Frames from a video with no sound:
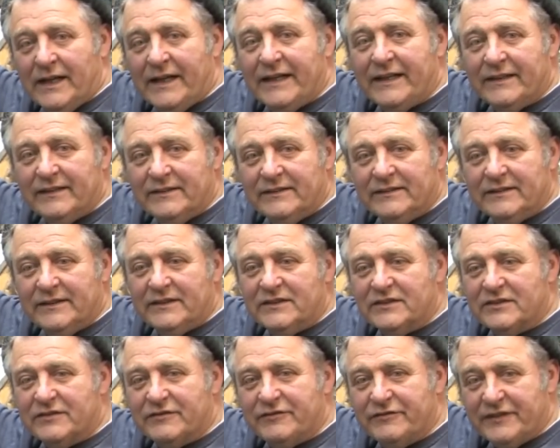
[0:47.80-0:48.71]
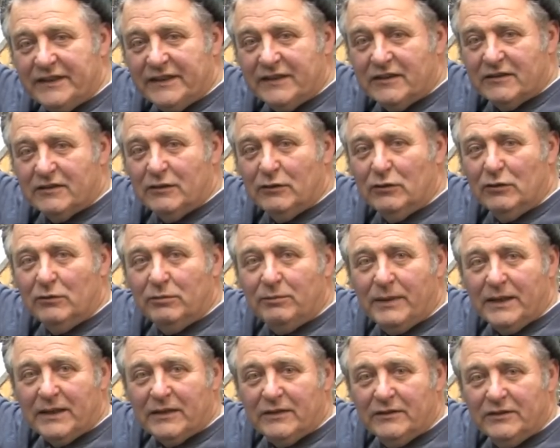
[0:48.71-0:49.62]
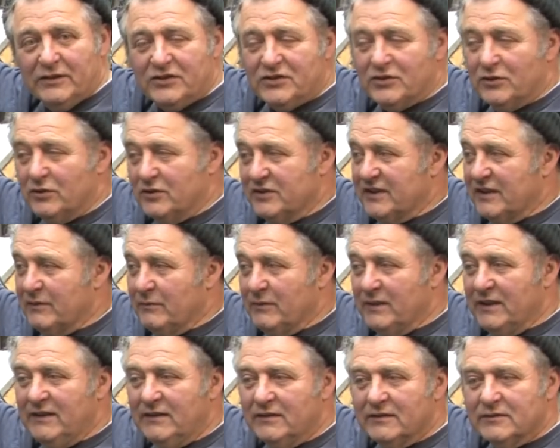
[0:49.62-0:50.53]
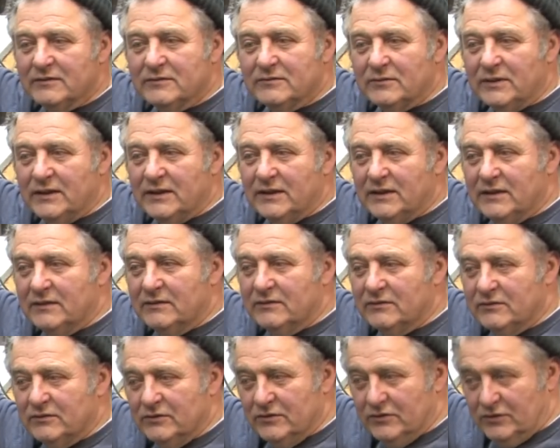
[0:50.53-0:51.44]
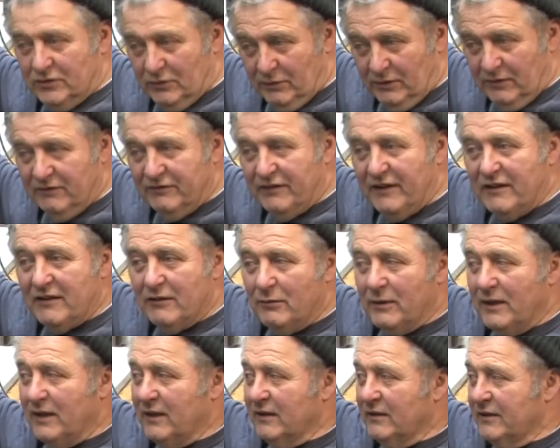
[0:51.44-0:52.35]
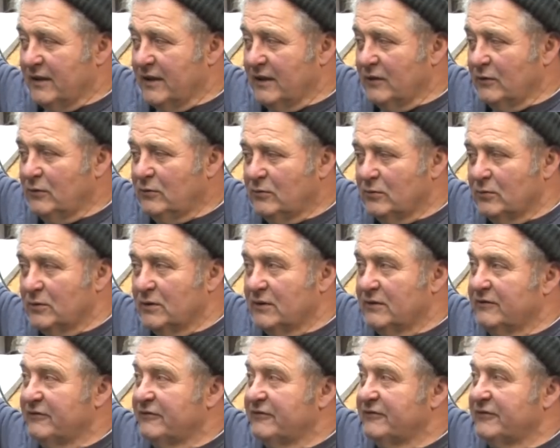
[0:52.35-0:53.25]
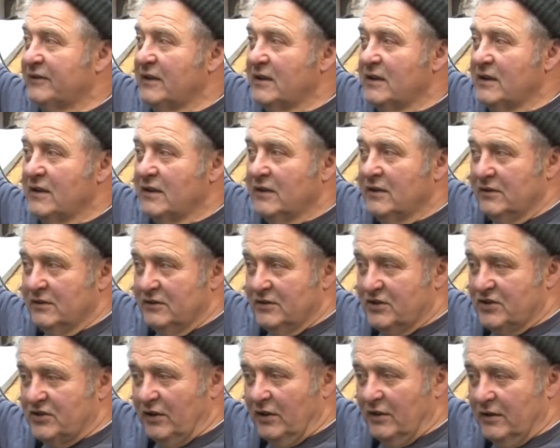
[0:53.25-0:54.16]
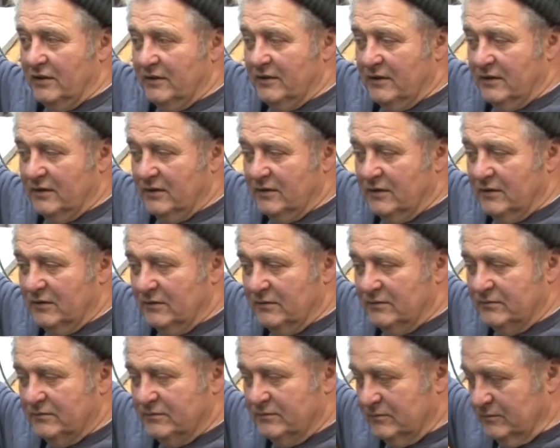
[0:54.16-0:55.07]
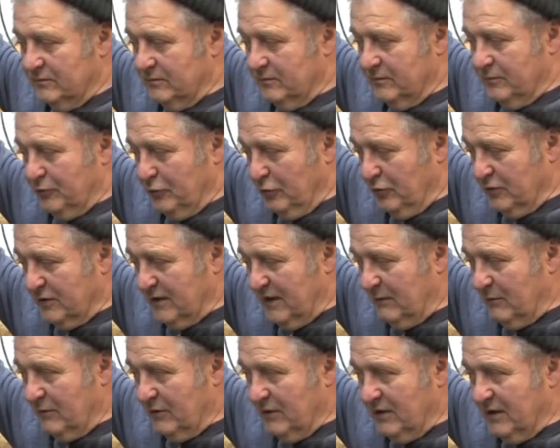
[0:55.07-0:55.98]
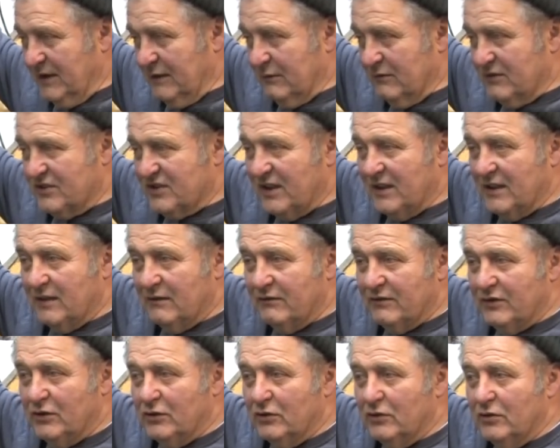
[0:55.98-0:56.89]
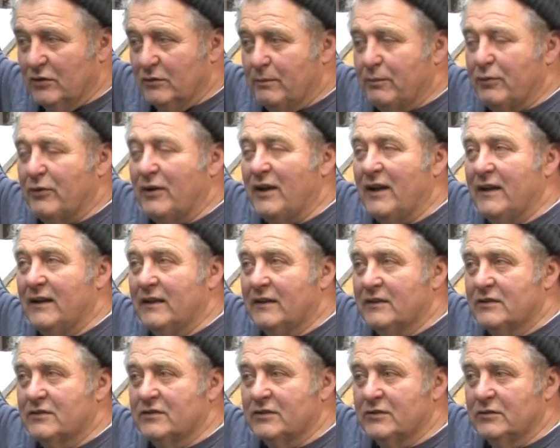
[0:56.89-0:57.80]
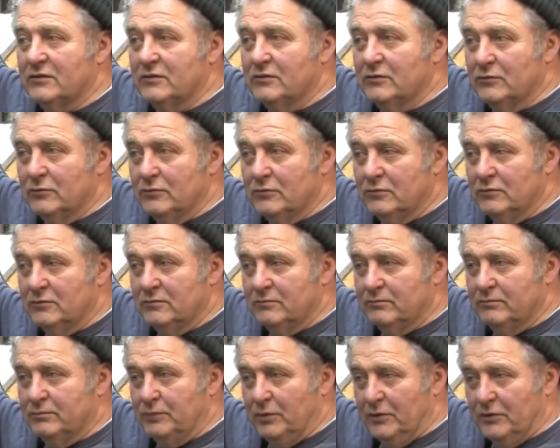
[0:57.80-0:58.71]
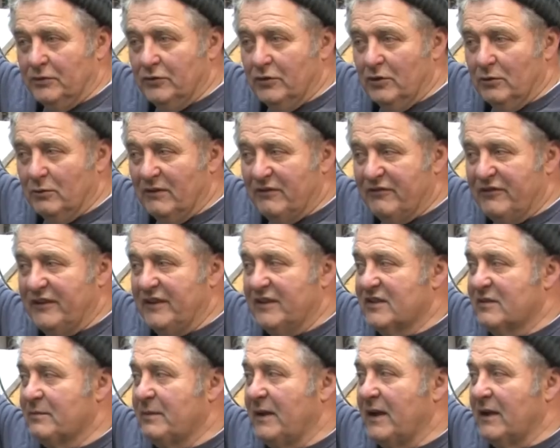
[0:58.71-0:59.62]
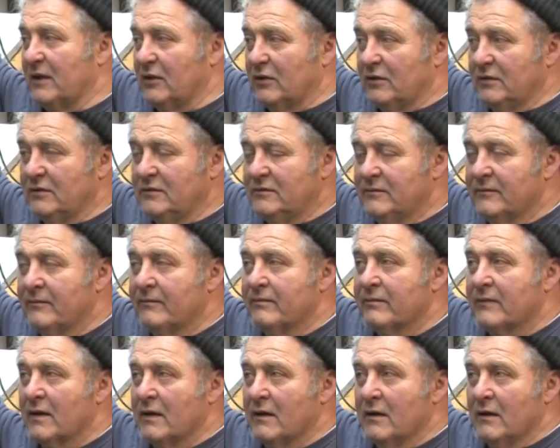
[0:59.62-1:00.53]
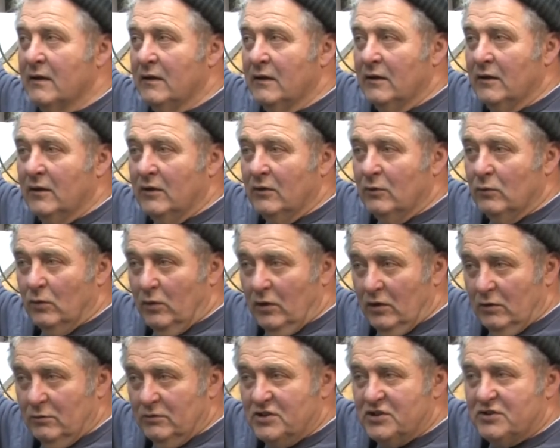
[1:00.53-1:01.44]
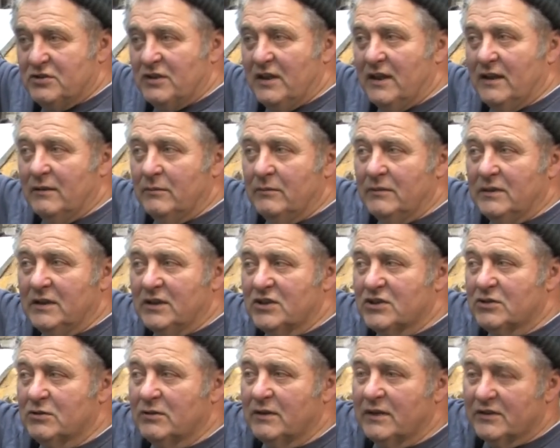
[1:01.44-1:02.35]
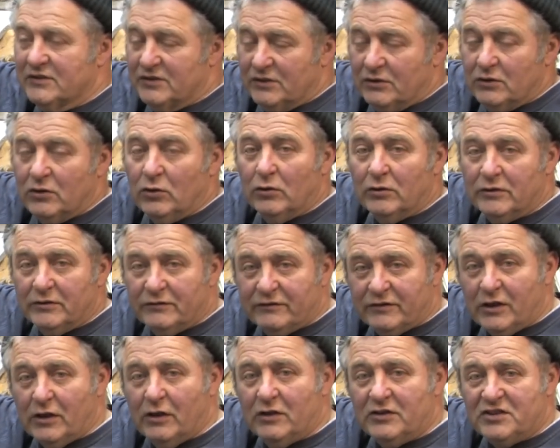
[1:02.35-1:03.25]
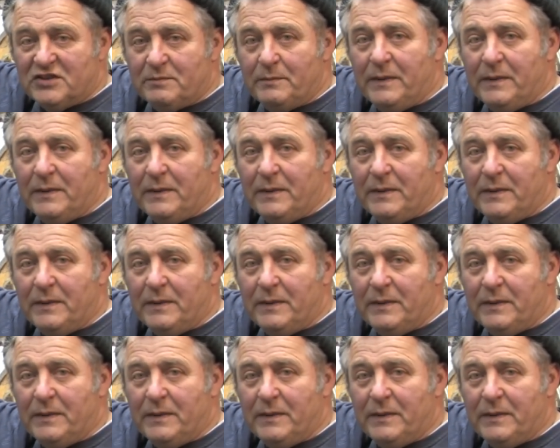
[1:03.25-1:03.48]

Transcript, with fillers: Hiya, it's Fred Crowell back on the George Elmy. We're doing very well now. We've started a program on the outside of the hull prior to putting all our fittings back on. We always try to make sure there's a coat of gloss